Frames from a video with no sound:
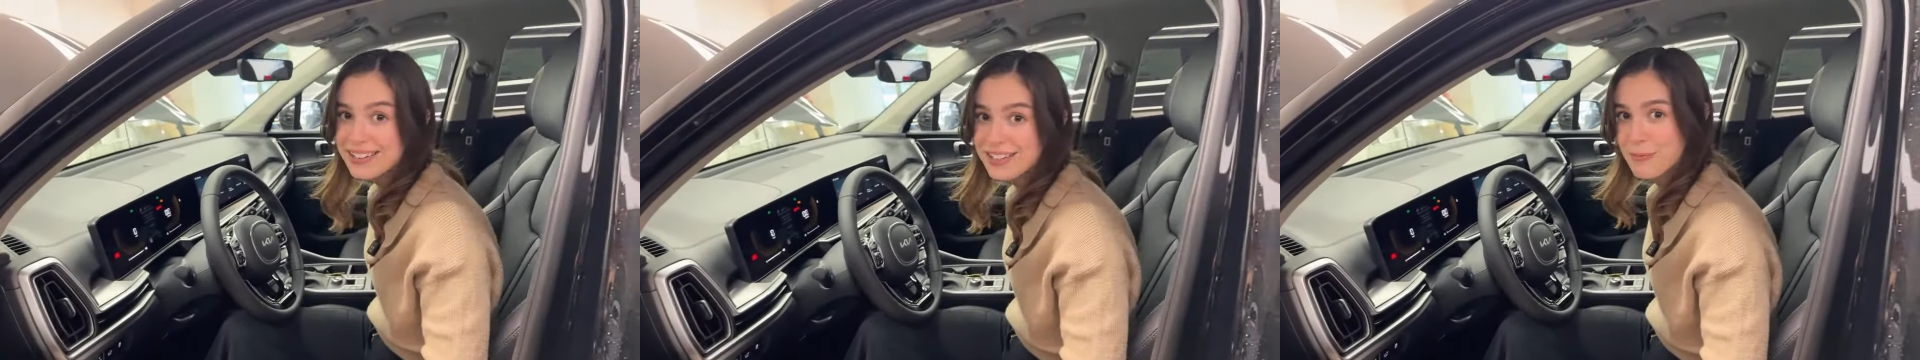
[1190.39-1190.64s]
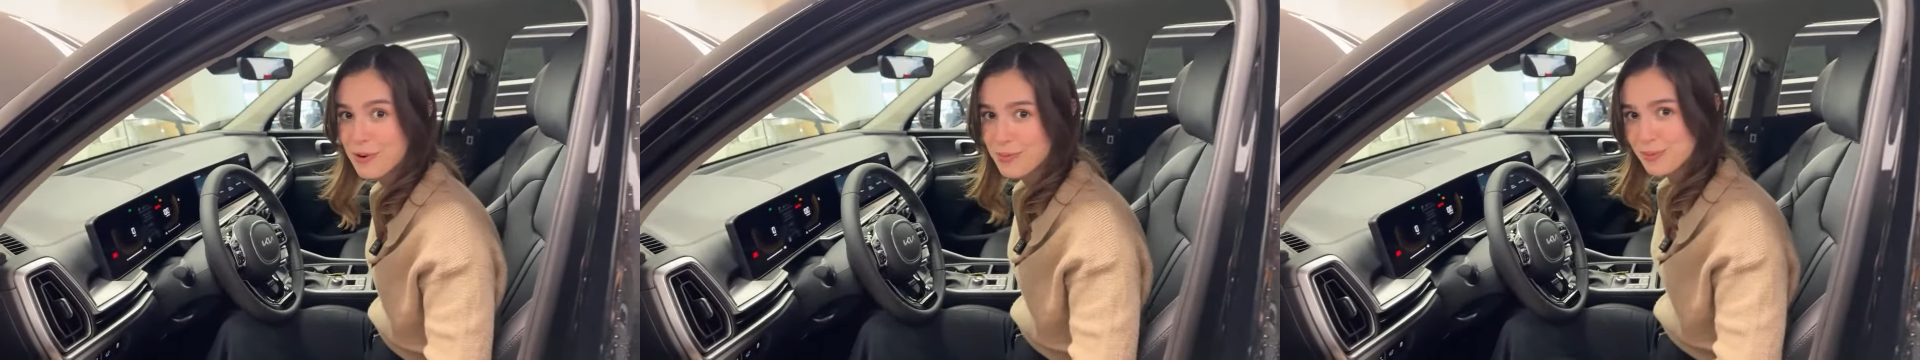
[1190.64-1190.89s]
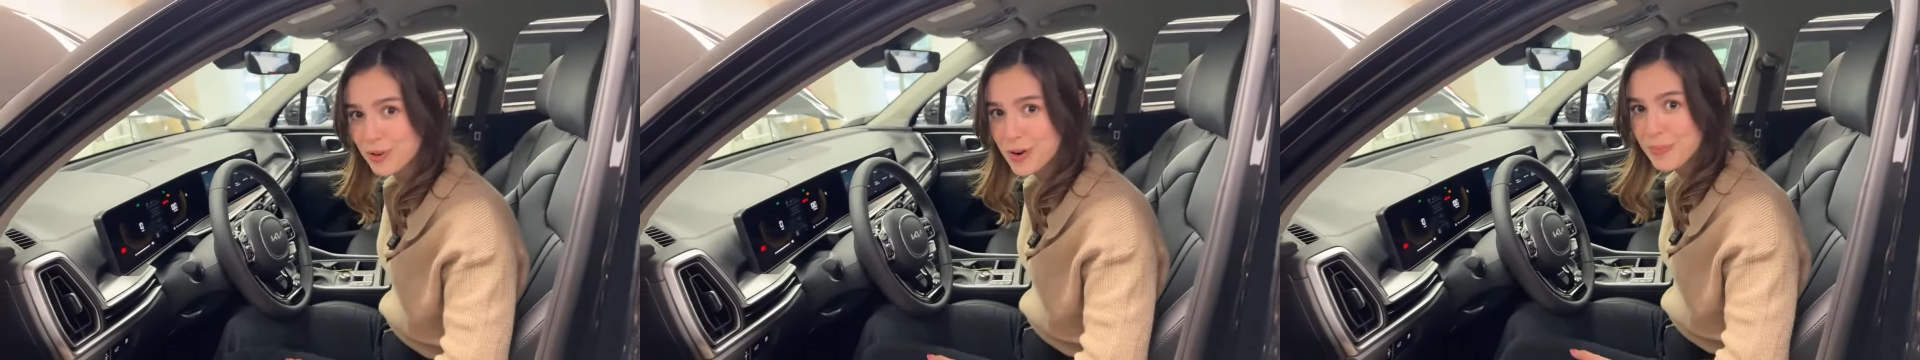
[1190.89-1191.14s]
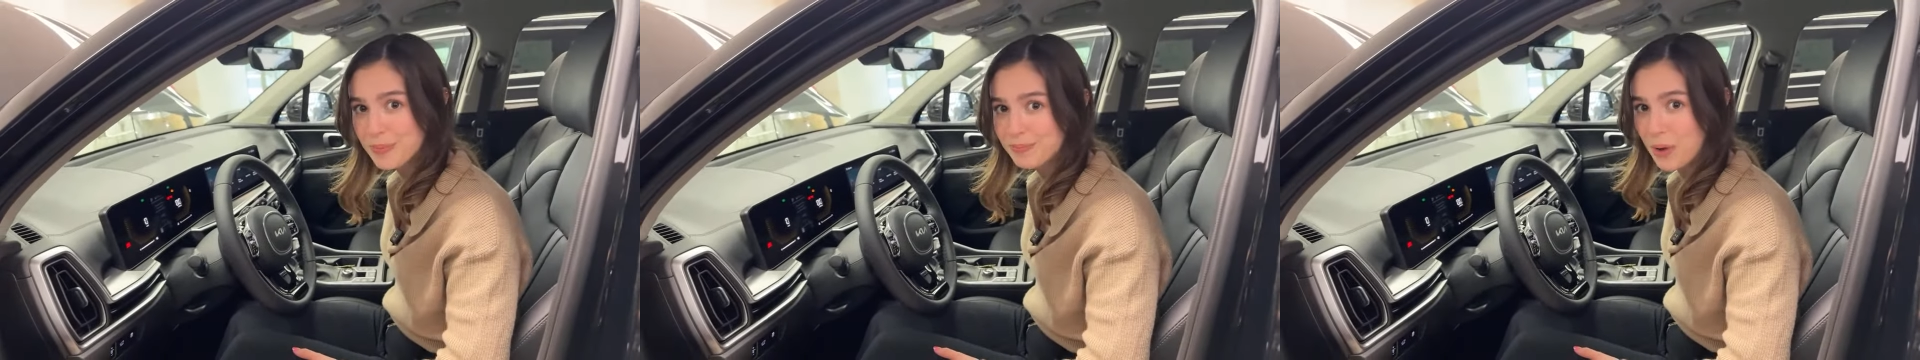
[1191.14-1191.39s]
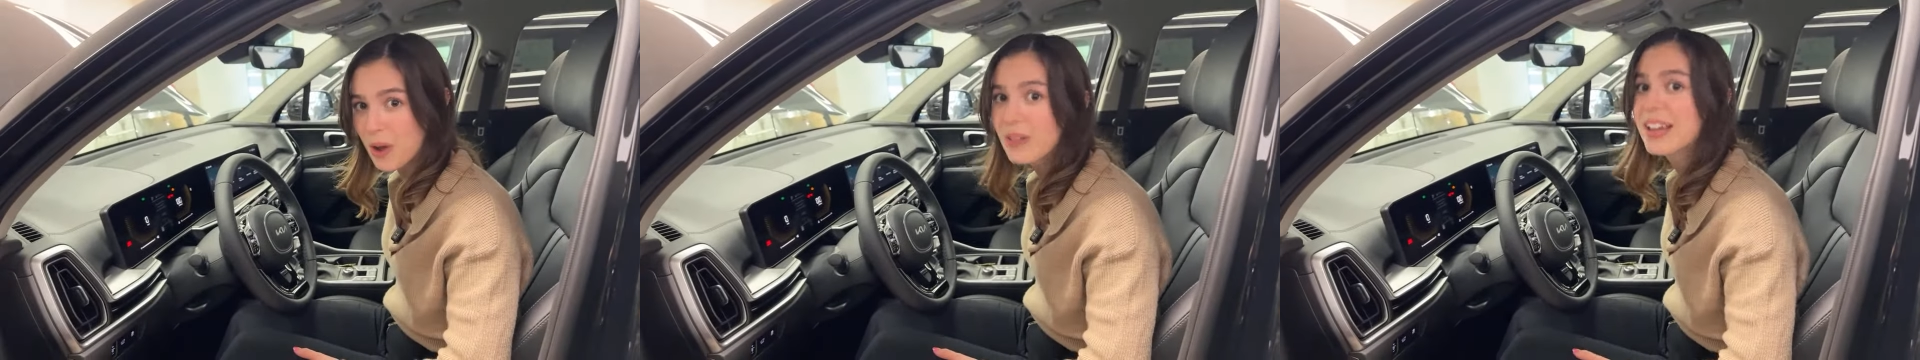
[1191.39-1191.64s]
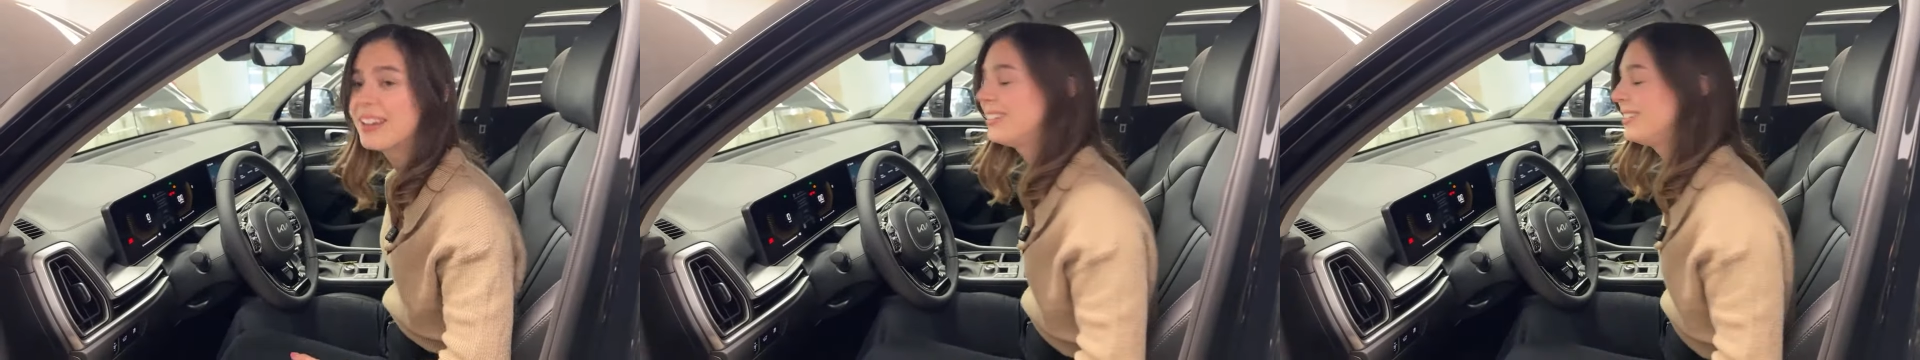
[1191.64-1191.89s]
it won't absorb all
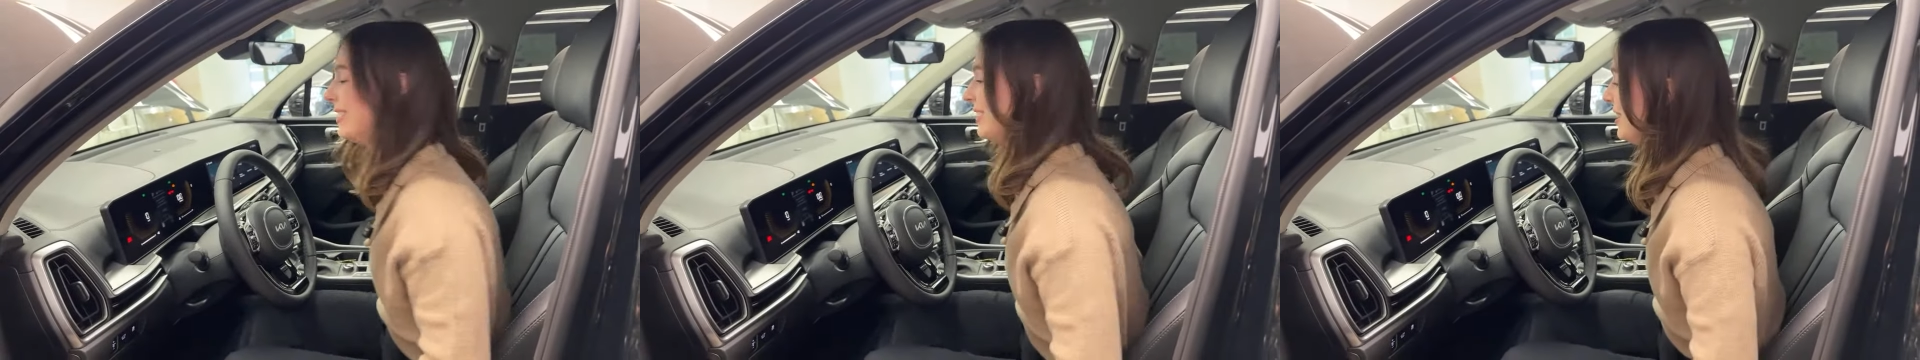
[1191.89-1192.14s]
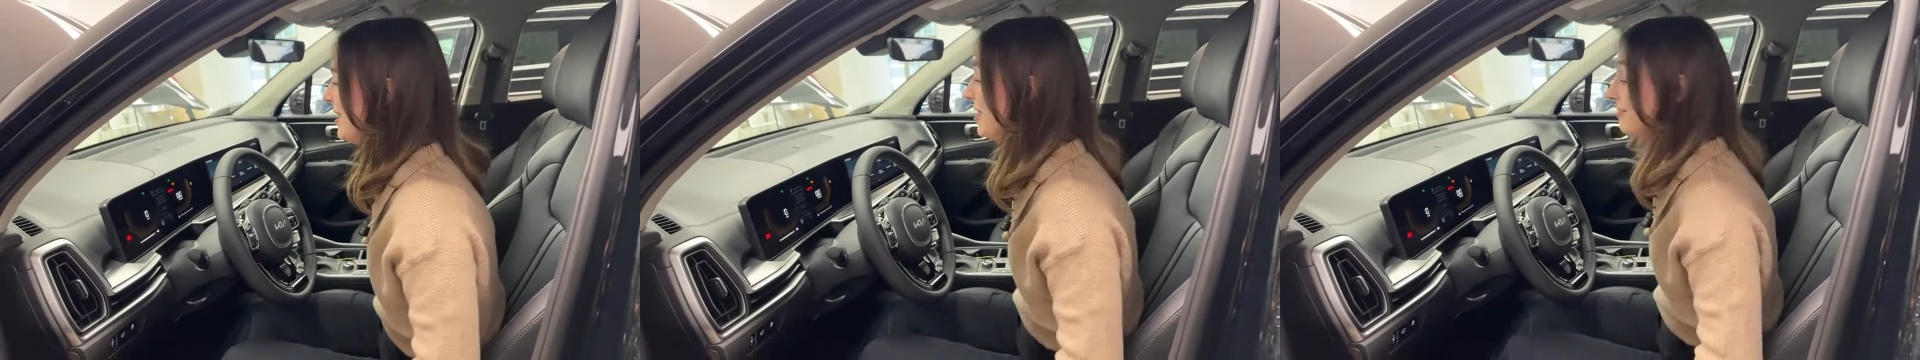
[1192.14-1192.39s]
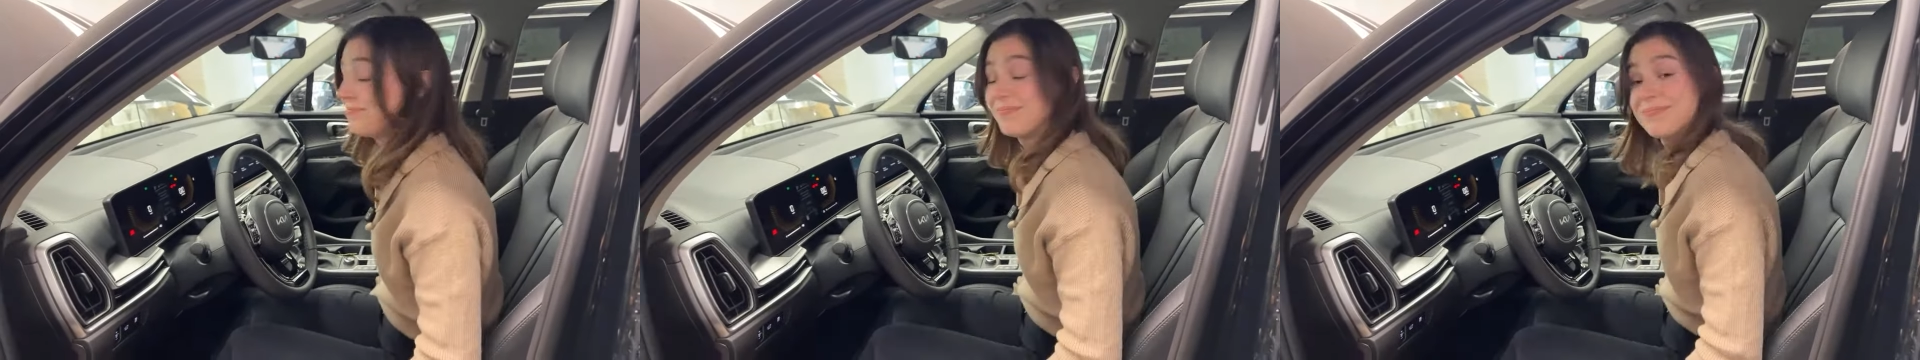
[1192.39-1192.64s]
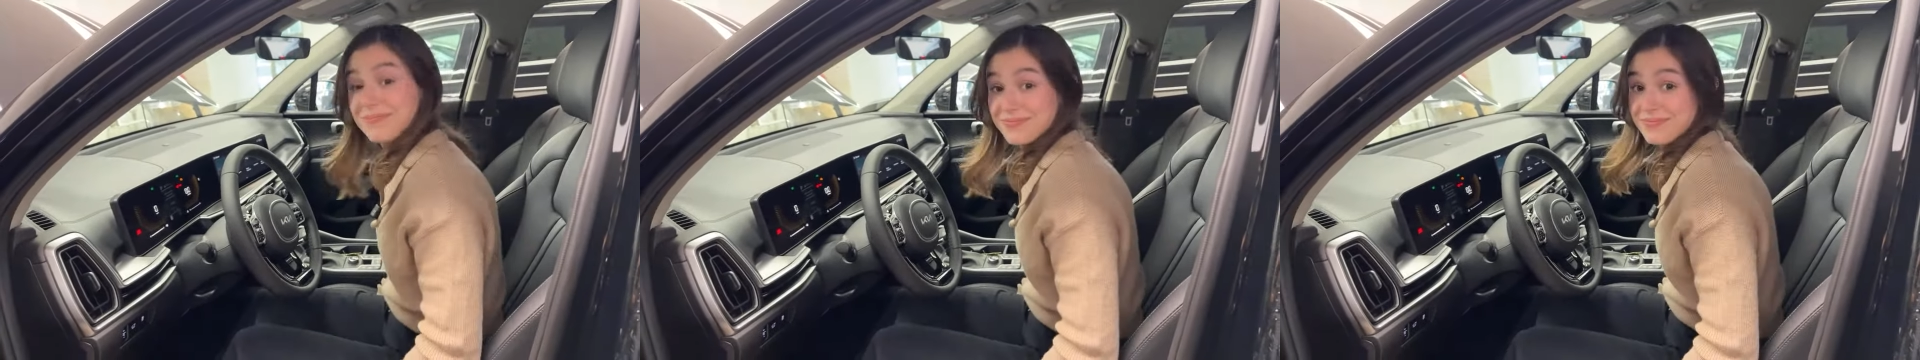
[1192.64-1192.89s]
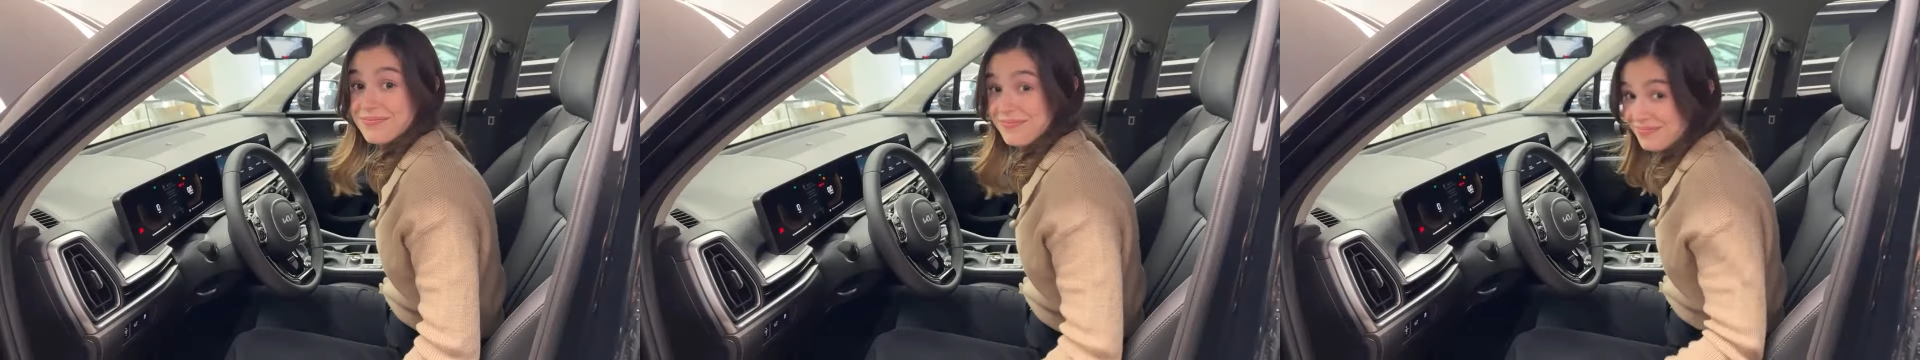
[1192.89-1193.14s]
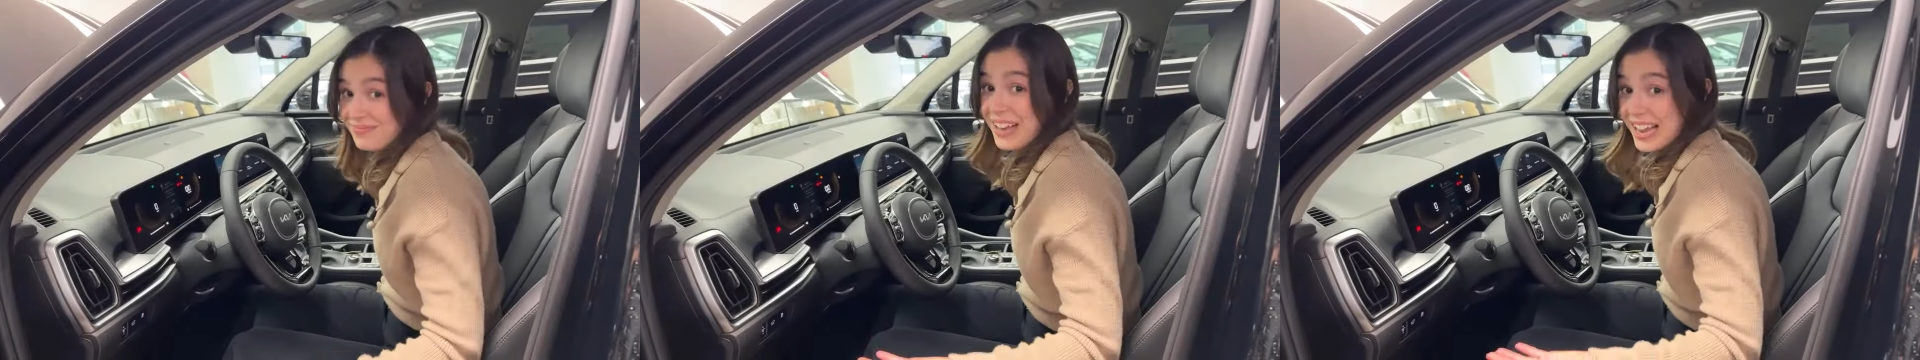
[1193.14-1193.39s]
in
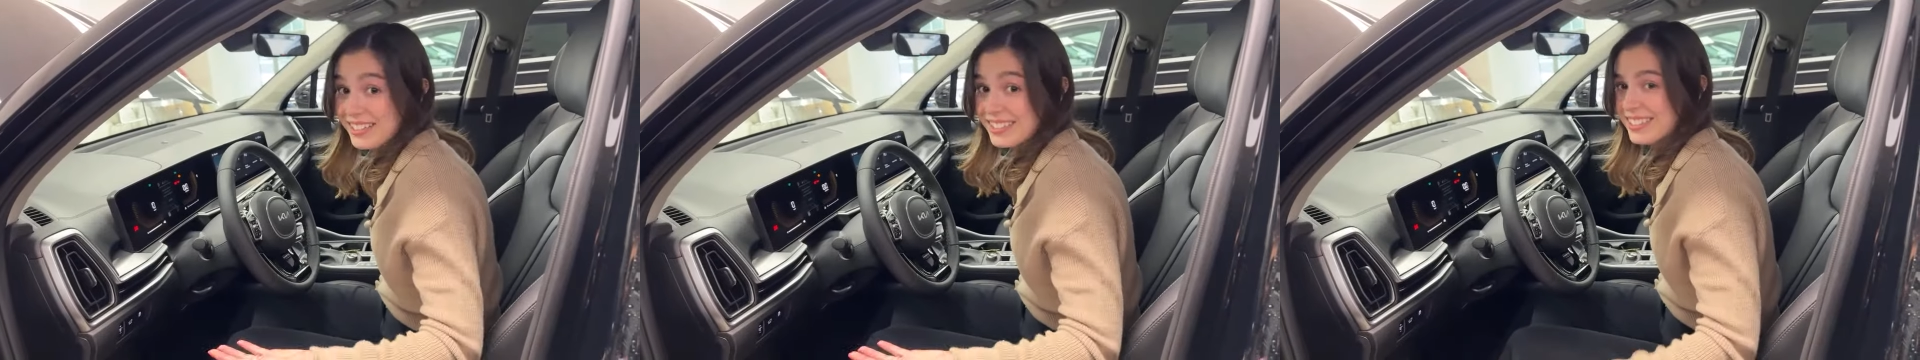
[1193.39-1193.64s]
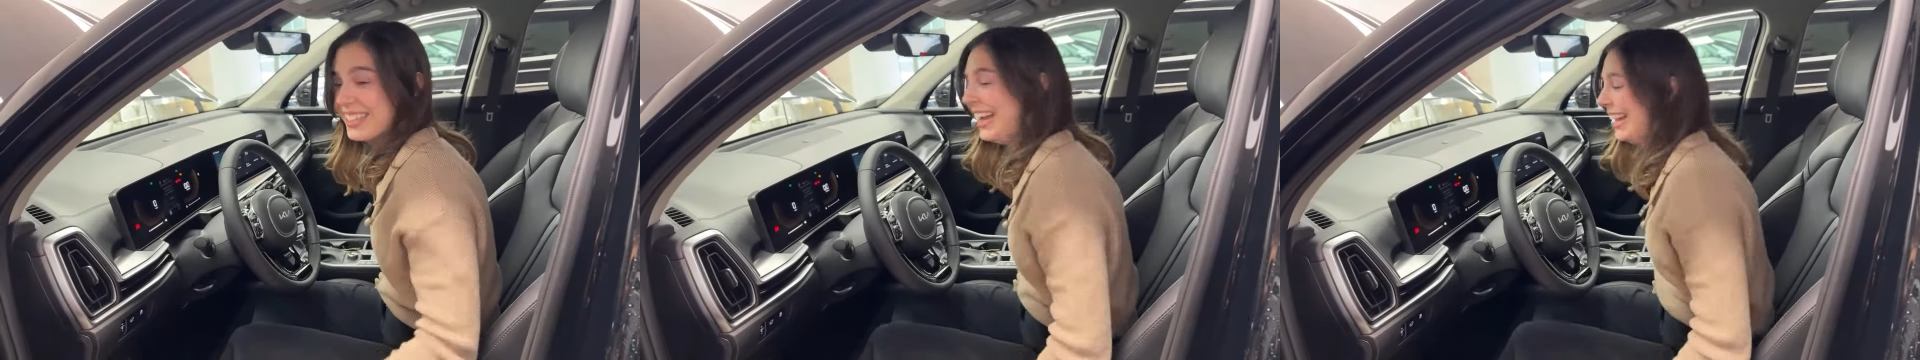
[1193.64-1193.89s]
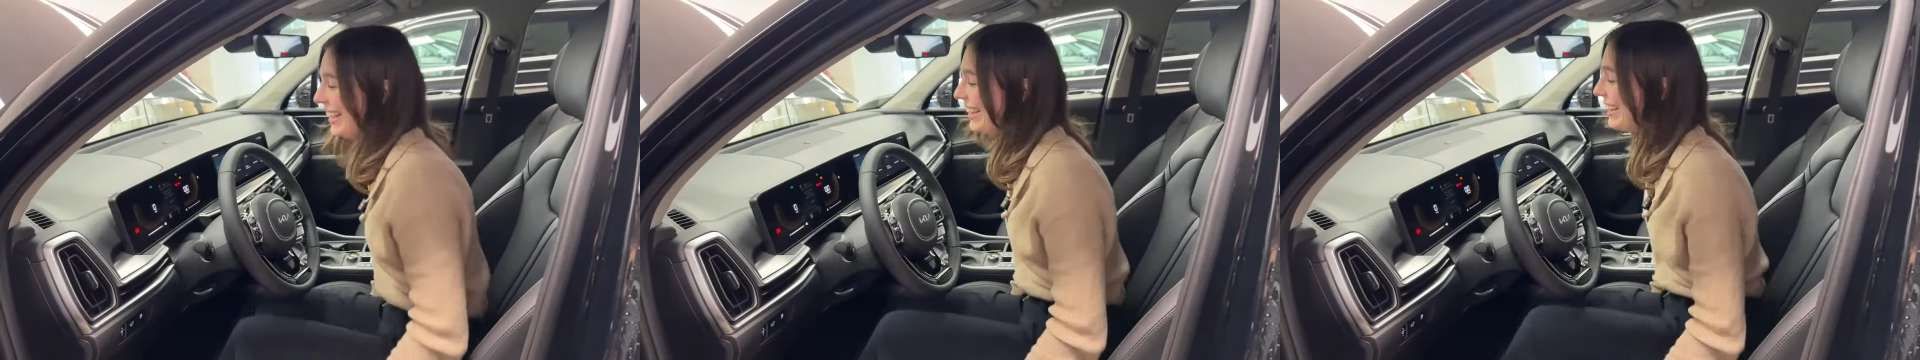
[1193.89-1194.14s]
nice. Let